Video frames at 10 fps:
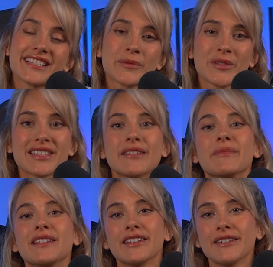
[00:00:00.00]
someone sent
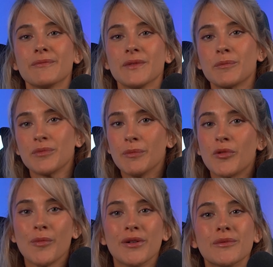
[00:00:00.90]
me the
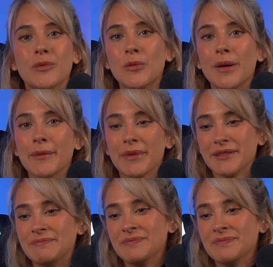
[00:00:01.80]
proper wallpaper.